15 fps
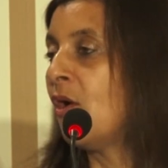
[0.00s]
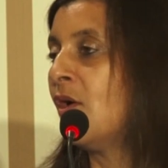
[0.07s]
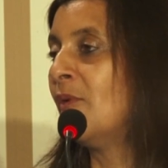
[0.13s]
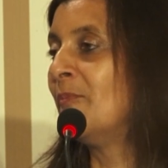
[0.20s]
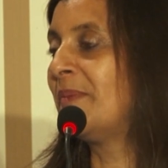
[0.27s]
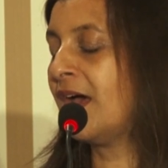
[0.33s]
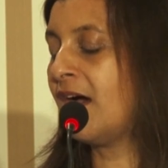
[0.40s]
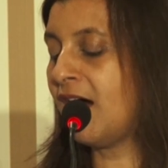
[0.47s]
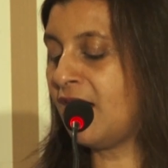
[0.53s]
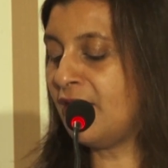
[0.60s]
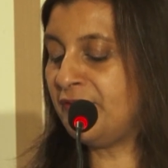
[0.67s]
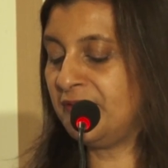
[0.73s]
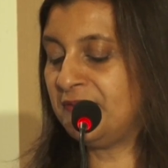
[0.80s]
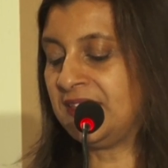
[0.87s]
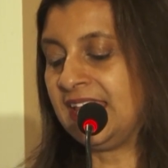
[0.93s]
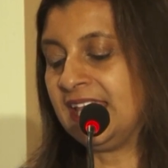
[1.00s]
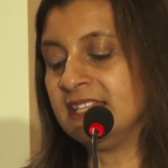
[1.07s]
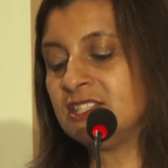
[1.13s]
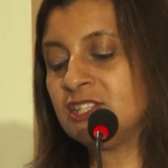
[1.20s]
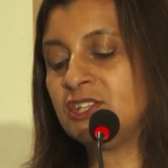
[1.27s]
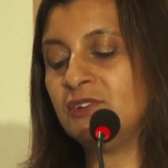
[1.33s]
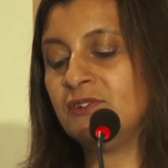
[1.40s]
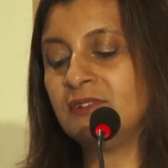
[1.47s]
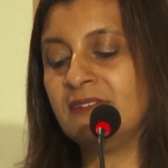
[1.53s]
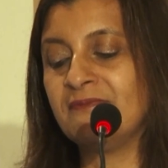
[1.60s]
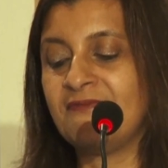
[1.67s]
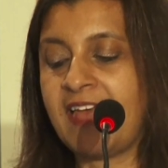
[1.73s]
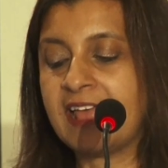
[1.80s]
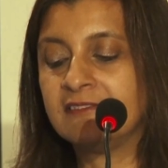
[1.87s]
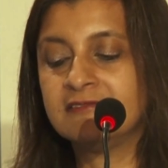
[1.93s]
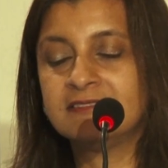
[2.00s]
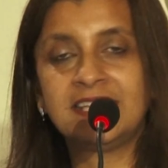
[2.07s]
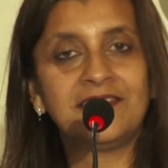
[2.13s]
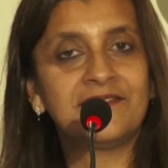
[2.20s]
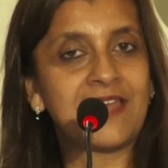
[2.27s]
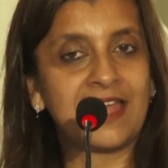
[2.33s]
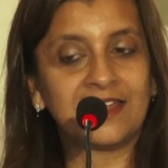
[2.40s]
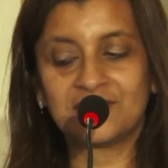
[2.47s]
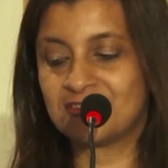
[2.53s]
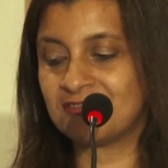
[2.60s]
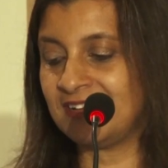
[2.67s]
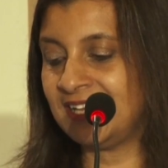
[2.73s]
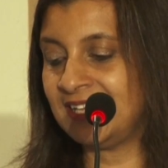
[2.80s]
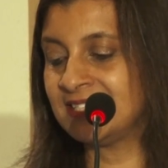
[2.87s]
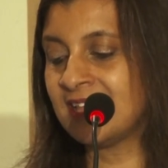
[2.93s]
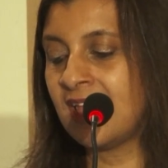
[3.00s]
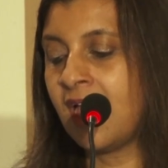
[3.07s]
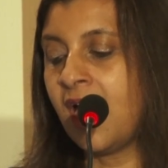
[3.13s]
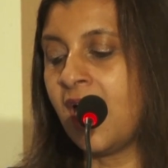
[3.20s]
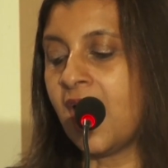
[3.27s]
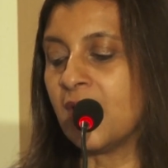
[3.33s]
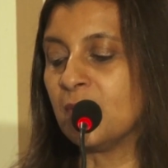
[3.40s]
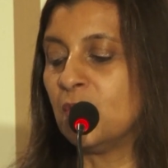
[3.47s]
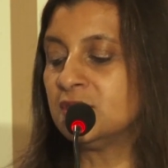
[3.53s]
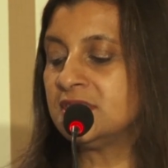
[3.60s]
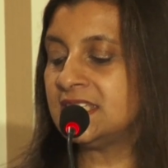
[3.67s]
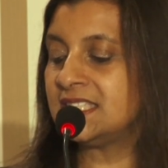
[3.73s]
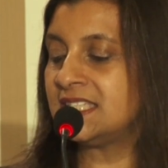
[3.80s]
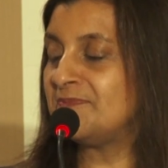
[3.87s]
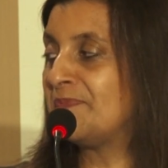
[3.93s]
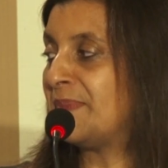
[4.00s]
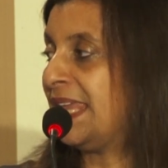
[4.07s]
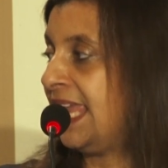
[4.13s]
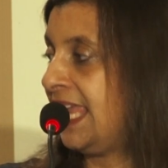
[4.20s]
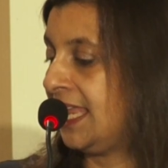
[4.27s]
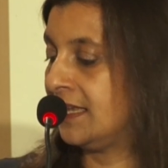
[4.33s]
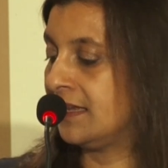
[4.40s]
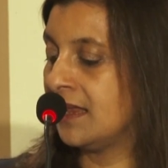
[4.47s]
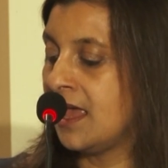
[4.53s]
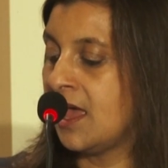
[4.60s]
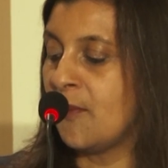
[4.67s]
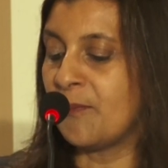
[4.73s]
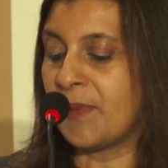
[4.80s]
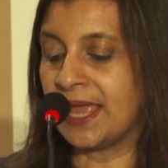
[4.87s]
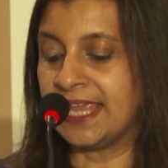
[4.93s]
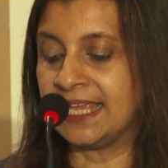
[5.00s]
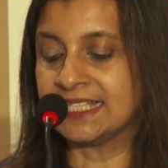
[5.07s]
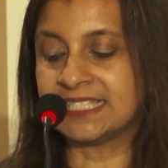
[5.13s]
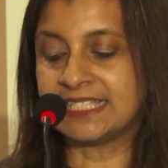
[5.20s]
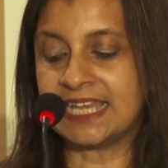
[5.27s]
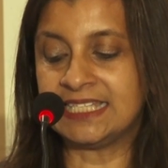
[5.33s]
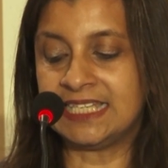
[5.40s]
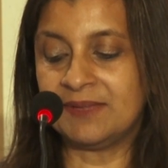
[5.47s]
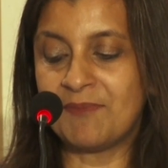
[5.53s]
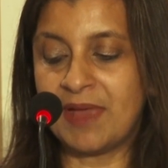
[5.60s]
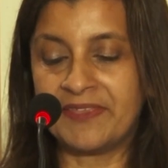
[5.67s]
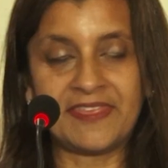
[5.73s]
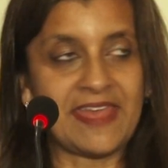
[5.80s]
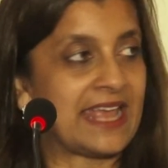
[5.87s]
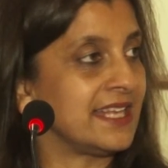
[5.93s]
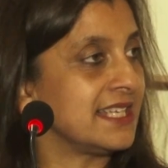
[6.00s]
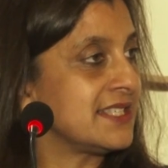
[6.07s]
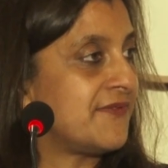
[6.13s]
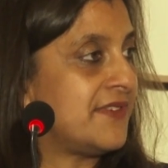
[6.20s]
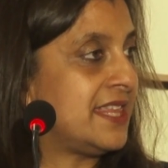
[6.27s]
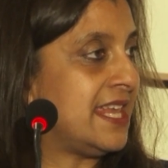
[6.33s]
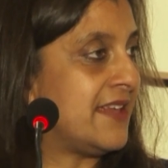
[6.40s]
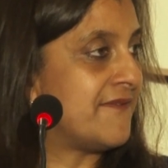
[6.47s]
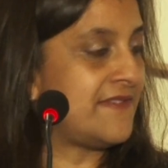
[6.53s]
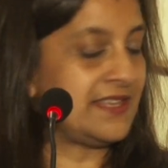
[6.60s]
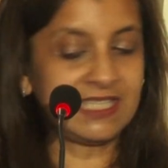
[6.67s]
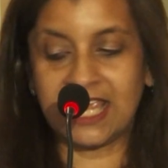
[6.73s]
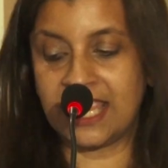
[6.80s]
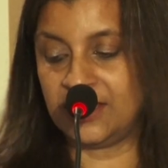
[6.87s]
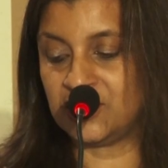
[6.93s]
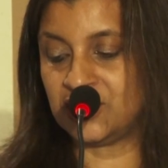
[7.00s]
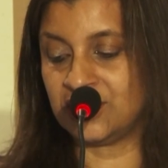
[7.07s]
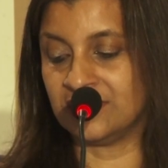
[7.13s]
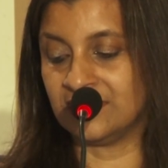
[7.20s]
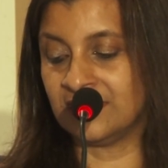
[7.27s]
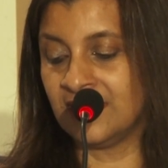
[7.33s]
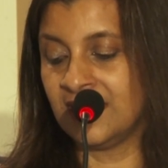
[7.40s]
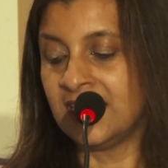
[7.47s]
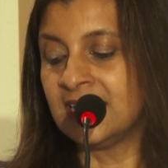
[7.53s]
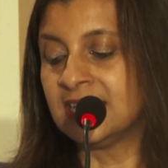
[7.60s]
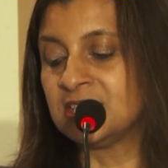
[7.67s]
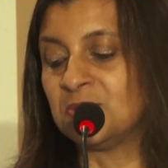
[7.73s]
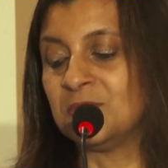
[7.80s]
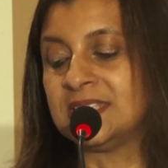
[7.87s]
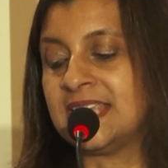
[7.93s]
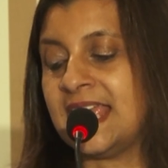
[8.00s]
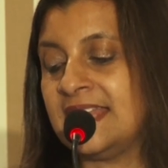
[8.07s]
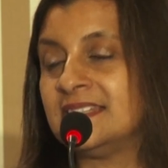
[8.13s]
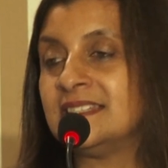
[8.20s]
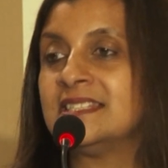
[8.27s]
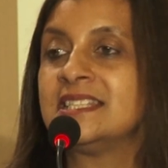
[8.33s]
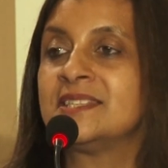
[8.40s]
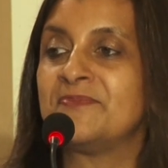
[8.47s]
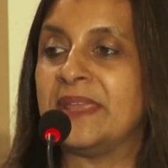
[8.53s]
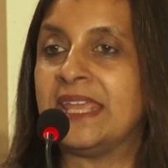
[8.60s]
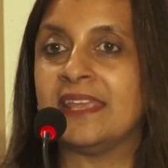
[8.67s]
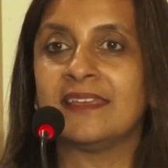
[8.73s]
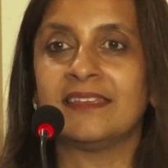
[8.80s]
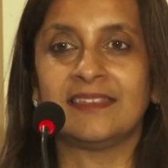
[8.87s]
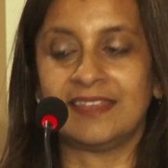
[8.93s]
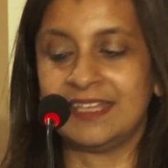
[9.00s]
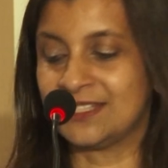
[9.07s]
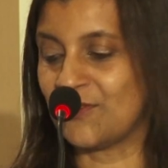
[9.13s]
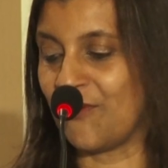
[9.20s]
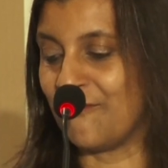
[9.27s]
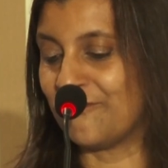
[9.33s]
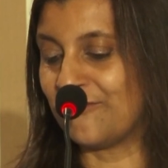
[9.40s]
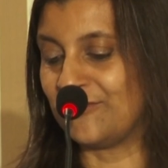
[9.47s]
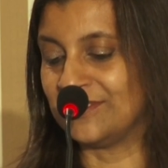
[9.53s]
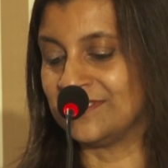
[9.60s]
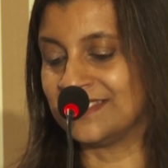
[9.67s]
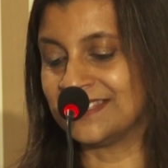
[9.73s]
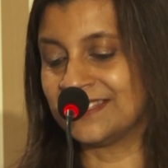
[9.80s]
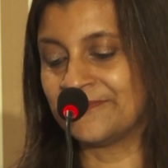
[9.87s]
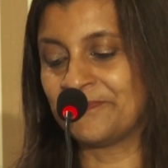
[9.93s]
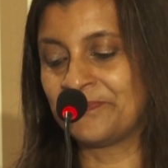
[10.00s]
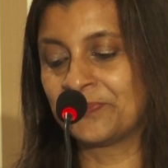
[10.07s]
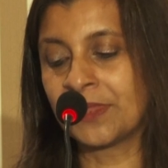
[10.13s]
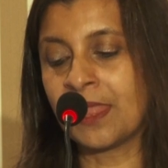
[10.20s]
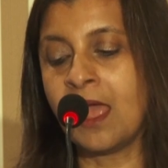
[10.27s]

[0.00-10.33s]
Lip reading: on behalf of the Institute and Faculty of Actuaries, I wanted to begin by extending my thanks for the invitation to attend and speak at this conference.